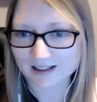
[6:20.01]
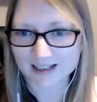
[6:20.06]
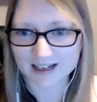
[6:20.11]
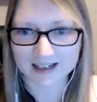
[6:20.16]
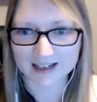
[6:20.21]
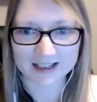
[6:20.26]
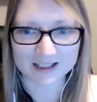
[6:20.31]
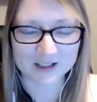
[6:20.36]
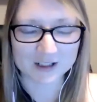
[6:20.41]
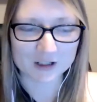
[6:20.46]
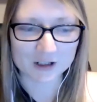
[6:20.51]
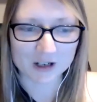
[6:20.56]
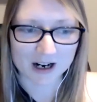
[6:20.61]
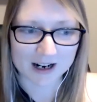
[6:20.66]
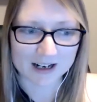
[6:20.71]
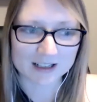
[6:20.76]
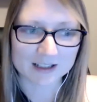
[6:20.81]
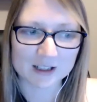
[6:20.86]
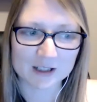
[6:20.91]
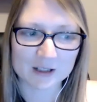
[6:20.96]
And I
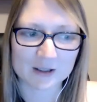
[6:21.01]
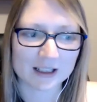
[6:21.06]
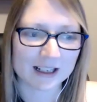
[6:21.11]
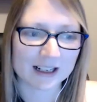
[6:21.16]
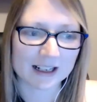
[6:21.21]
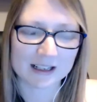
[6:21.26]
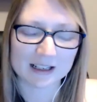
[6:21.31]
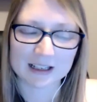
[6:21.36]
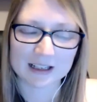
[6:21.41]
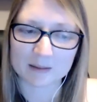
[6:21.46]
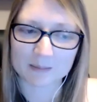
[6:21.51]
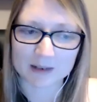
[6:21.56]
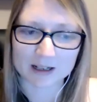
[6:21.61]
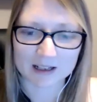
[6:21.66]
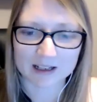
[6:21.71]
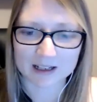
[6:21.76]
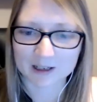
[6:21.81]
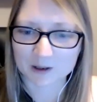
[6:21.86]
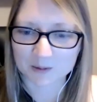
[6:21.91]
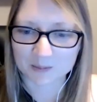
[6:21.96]
try to, like, any email
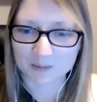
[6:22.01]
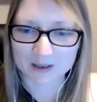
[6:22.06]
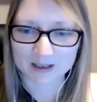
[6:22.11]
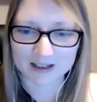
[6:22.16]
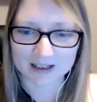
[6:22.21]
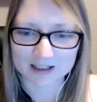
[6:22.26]
I open,